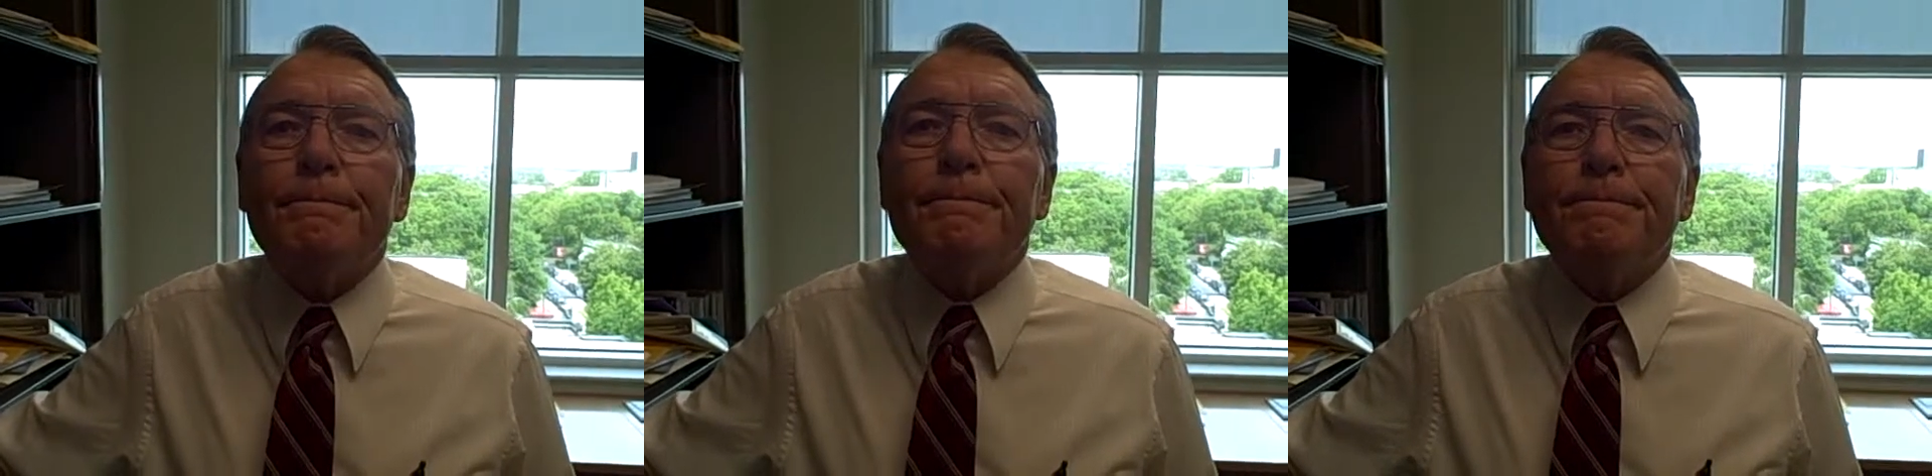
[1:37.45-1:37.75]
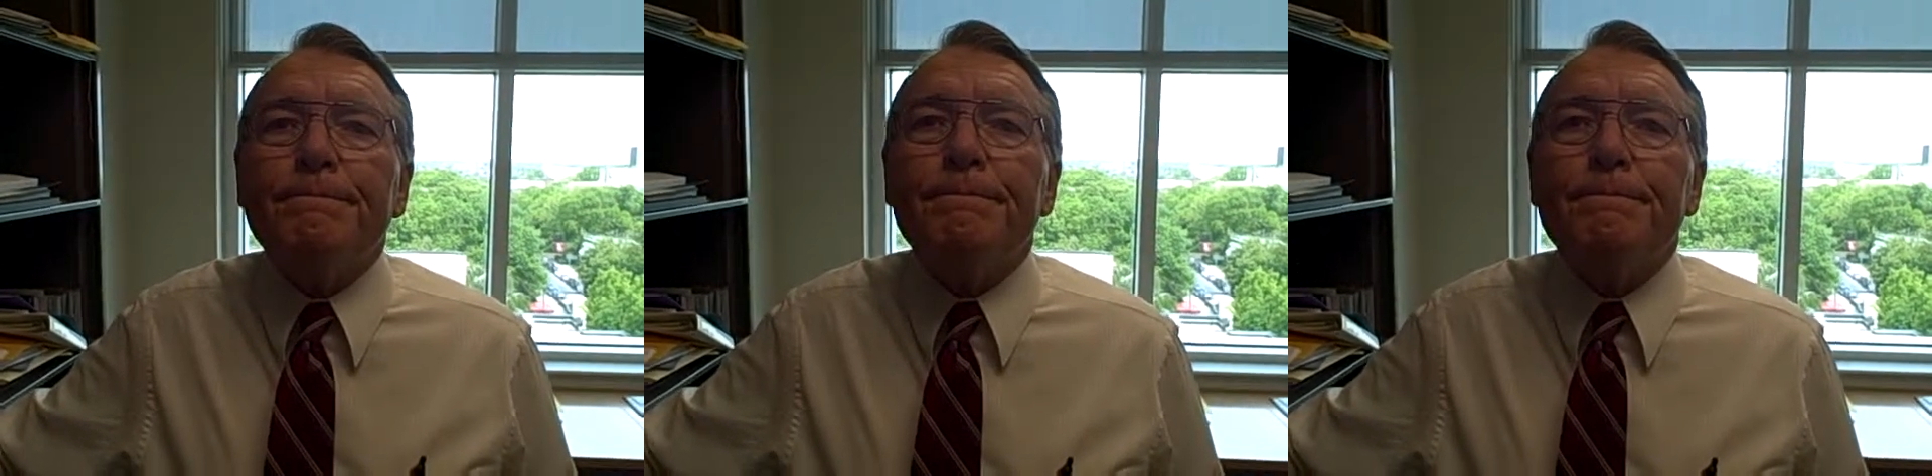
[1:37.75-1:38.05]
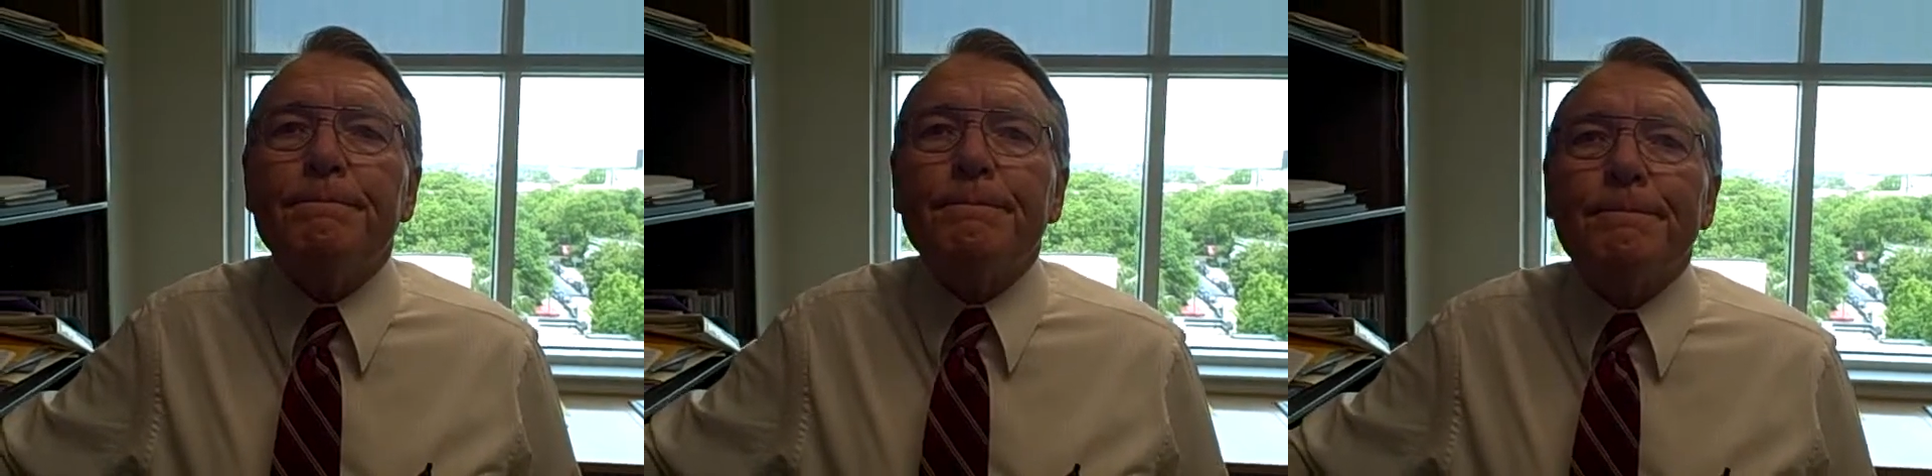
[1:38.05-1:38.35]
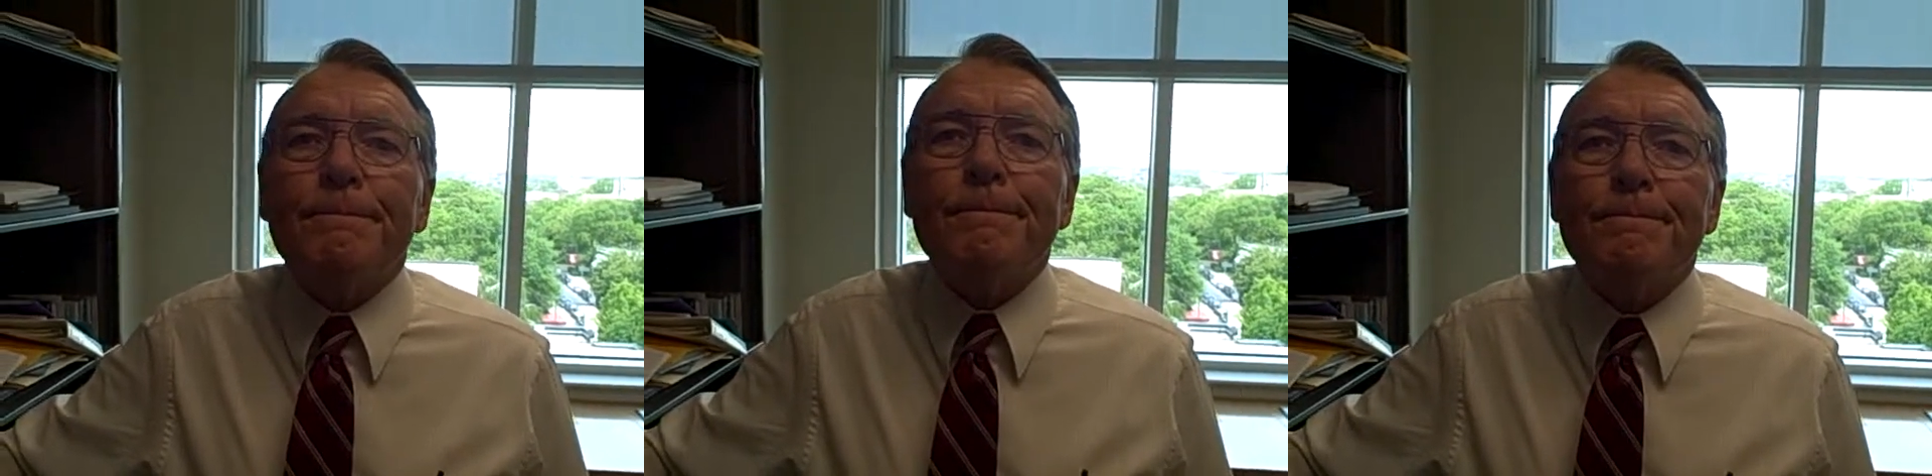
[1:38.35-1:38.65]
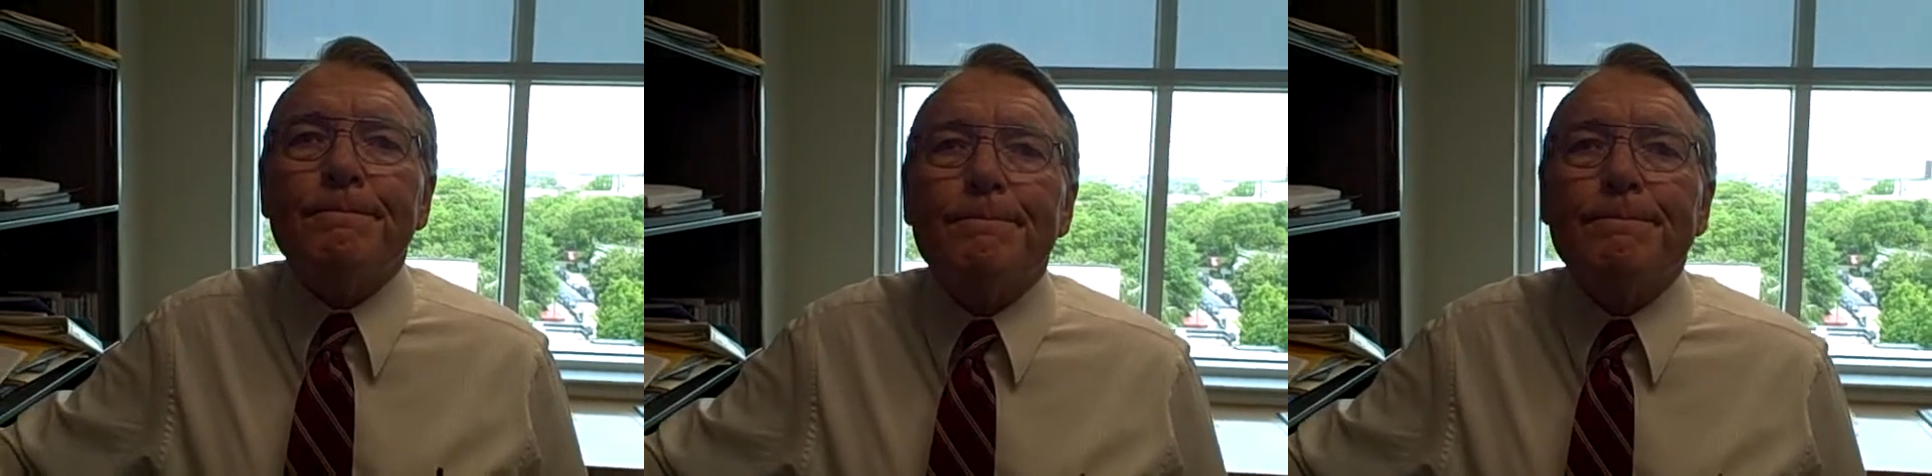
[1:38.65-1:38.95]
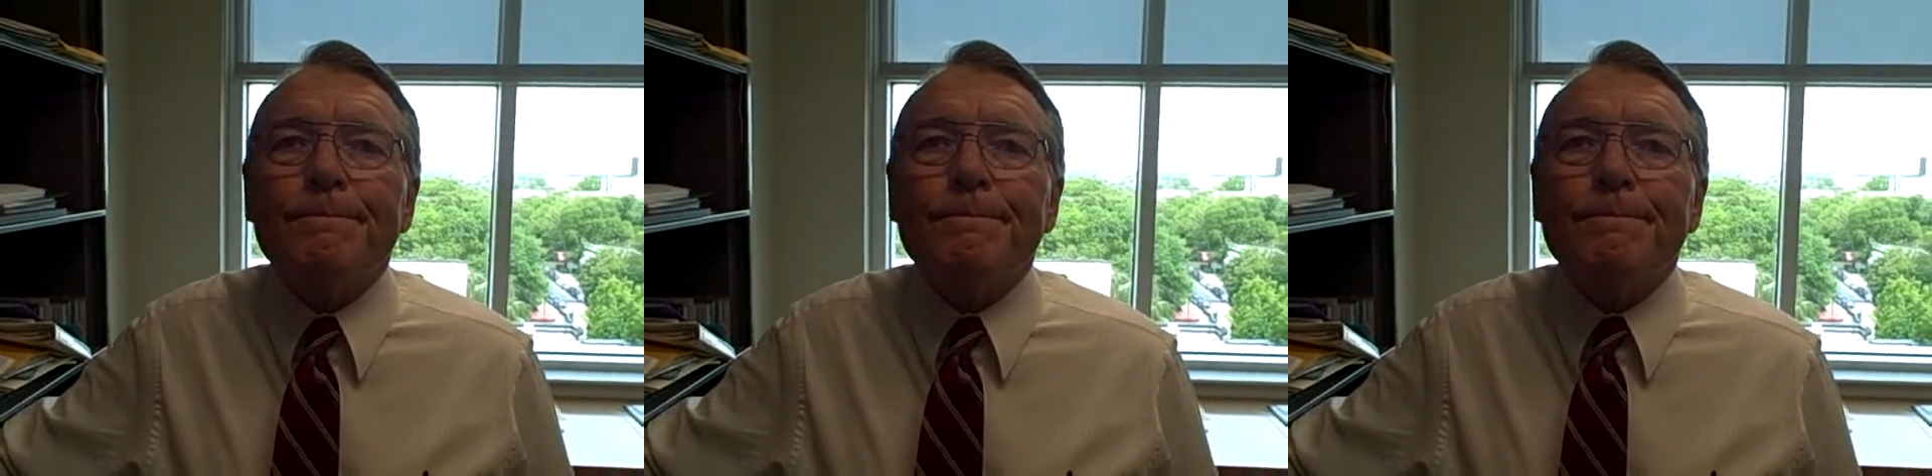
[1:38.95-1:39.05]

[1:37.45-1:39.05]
this is my prior